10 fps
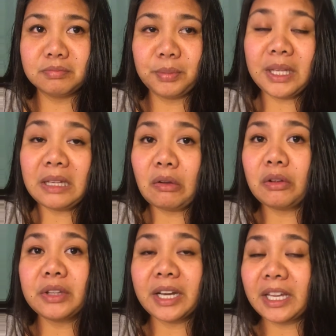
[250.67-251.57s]
be
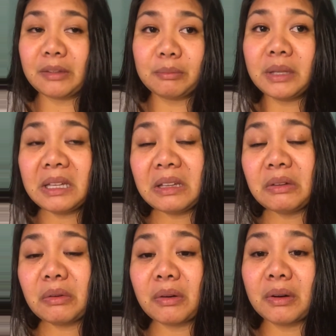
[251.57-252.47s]
all that I can be
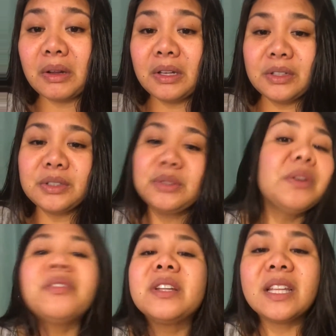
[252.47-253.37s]
or do
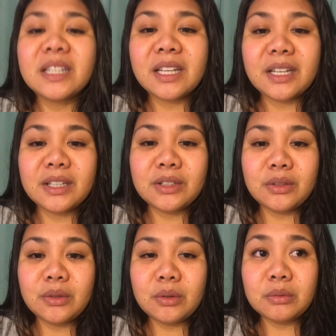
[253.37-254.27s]
everything that I can
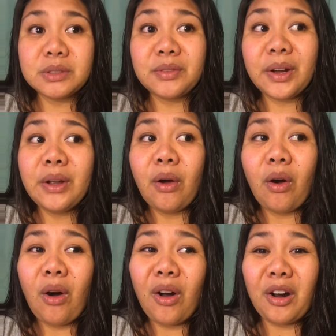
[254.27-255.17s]
do was very
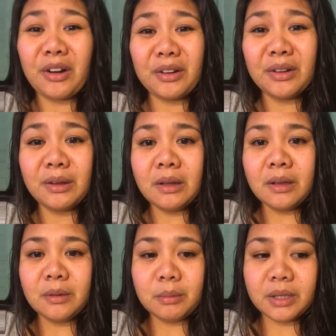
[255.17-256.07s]
hard,
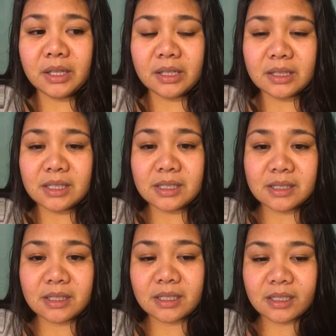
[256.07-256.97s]

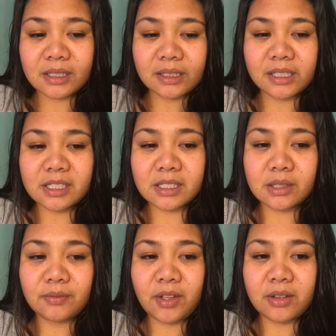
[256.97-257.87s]
because I
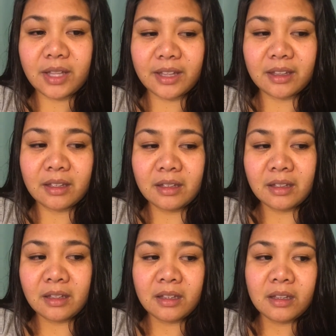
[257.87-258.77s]
just felt like
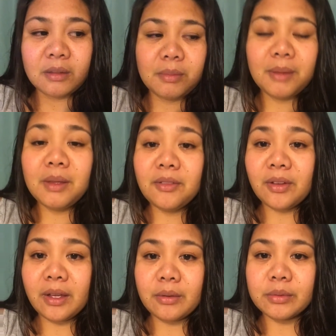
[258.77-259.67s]
maybe if
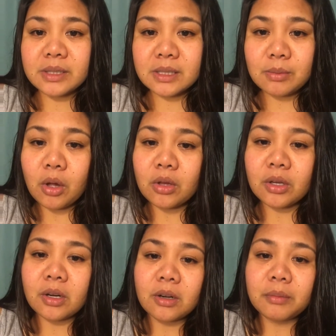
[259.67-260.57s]
I was
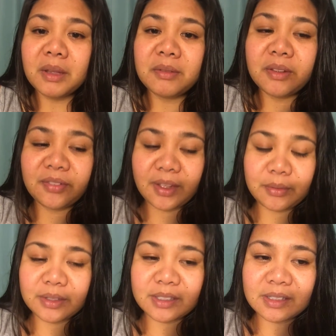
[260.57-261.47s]
smaller, maybe if I
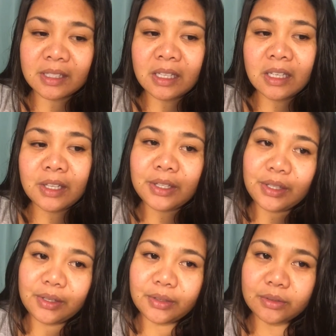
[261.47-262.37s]
was,
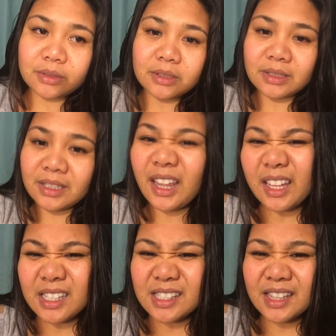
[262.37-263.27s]
you know,
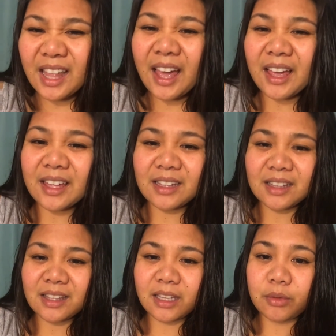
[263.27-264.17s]
this and that
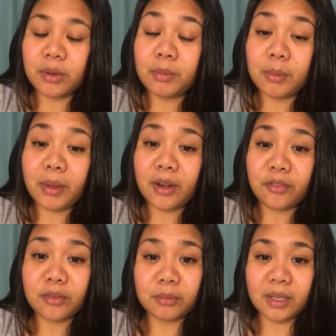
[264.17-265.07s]
it would be better
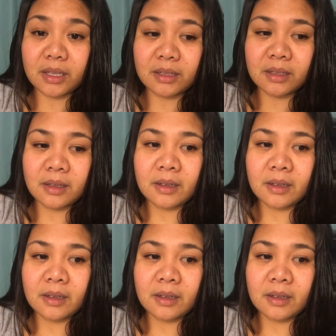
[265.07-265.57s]
for me.